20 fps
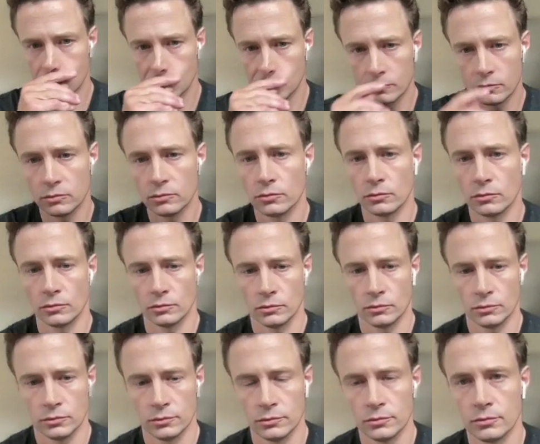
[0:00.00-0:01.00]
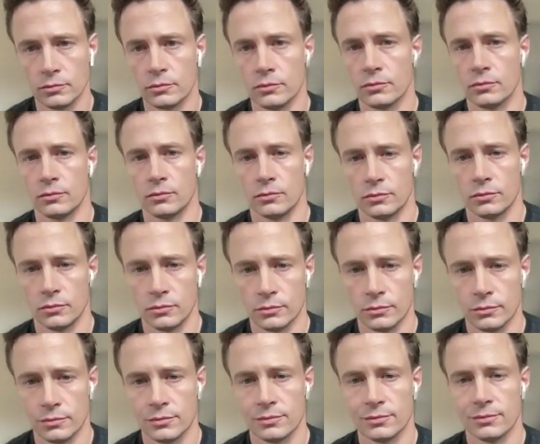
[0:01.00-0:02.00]

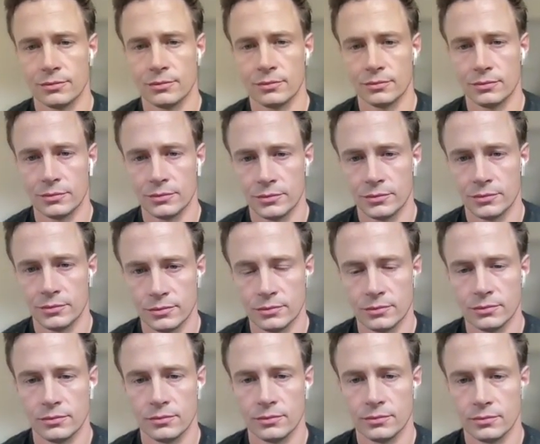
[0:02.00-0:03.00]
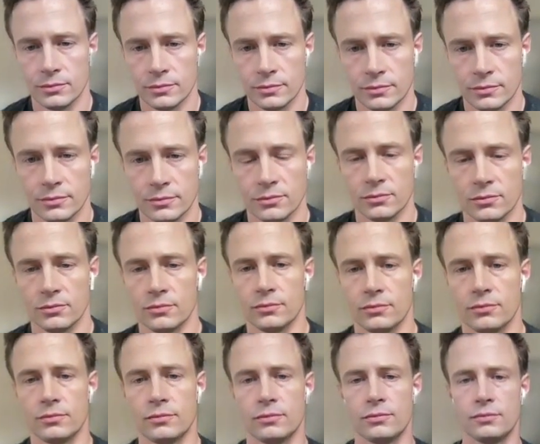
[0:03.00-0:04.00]

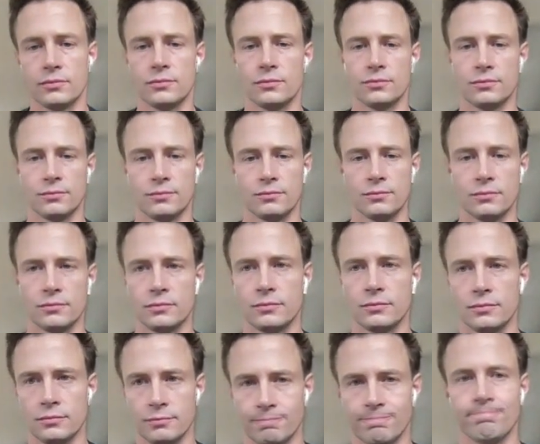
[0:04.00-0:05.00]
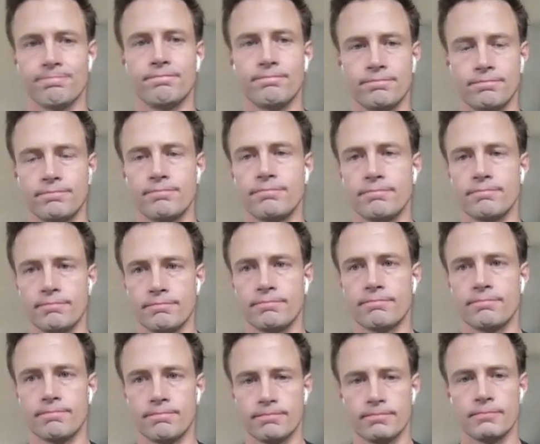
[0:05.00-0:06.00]

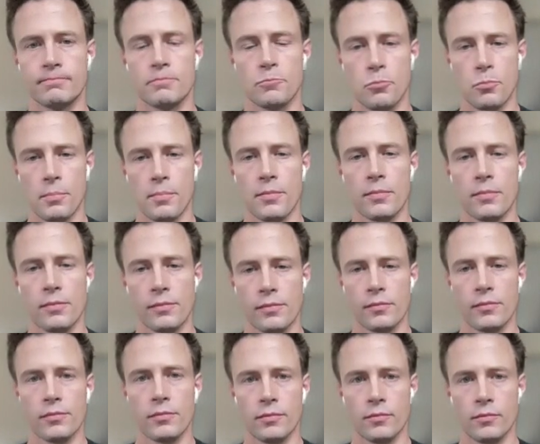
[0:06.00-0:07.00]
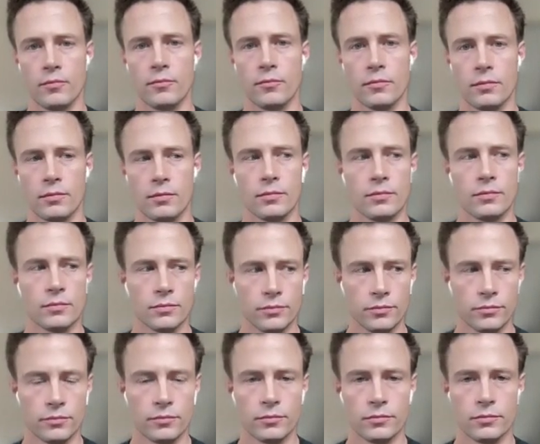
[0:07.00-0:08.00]
The person shown says nothing.